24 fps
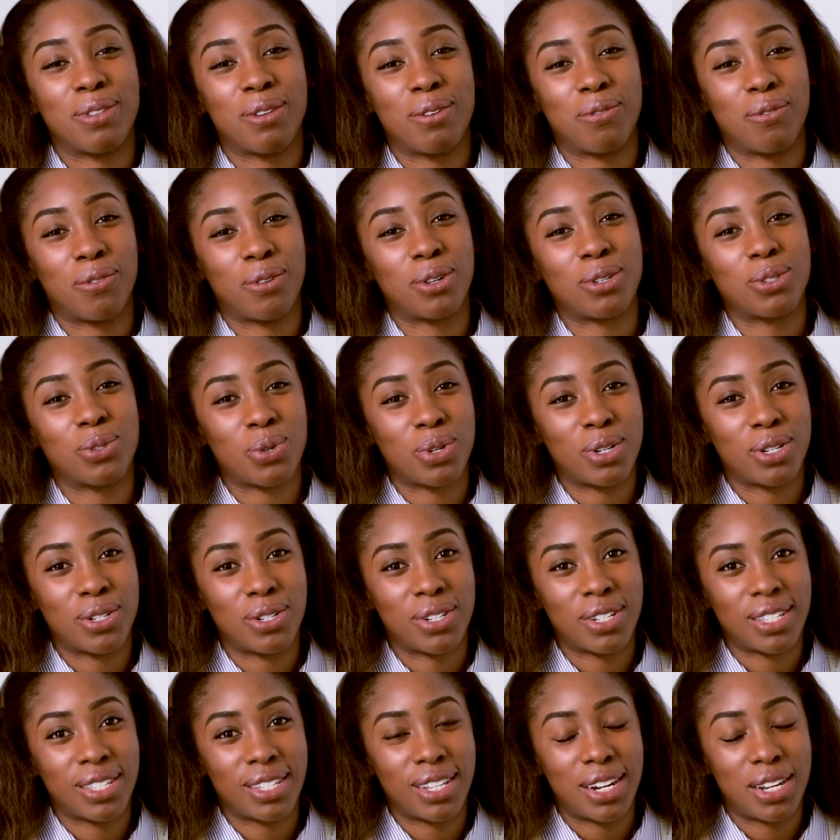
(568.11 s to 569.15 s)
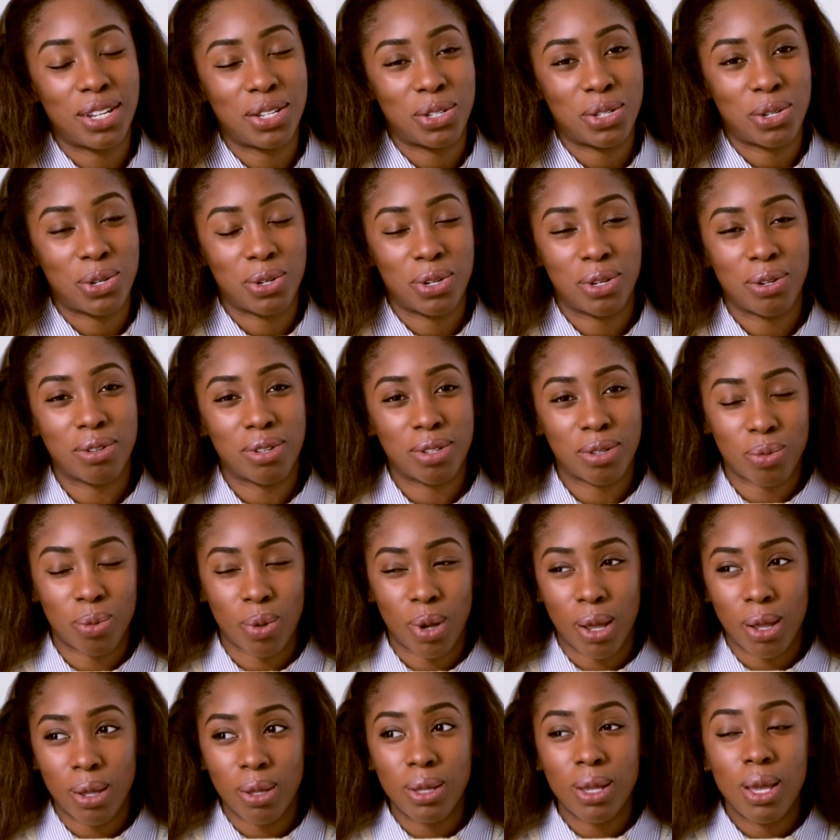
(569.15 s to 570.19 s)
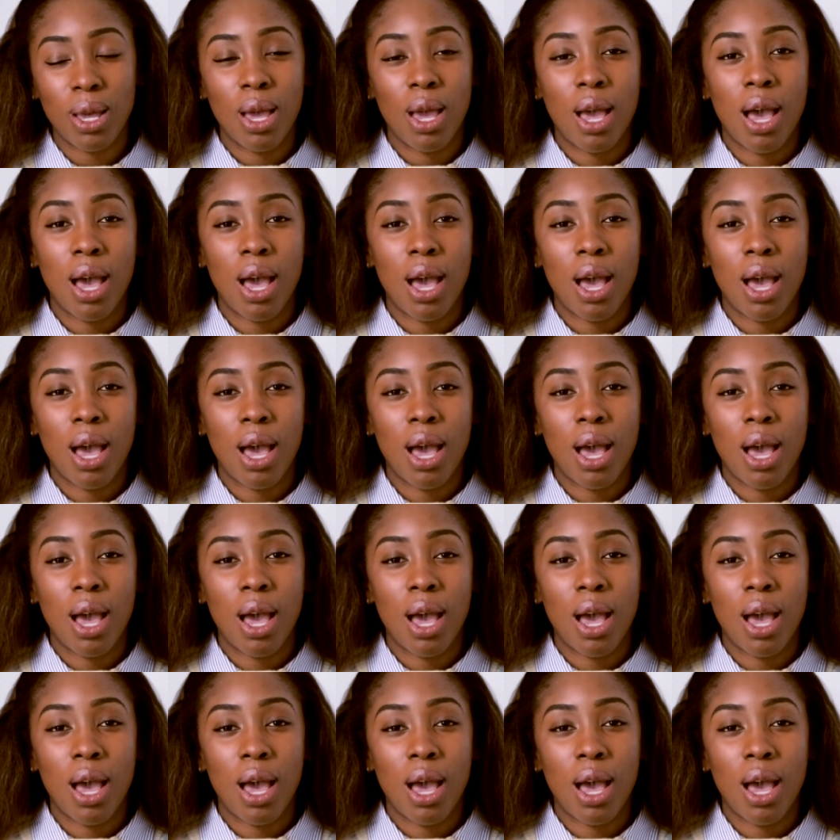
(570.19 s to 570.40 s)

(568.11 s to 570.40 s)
the first sweater dress that I showed you as well.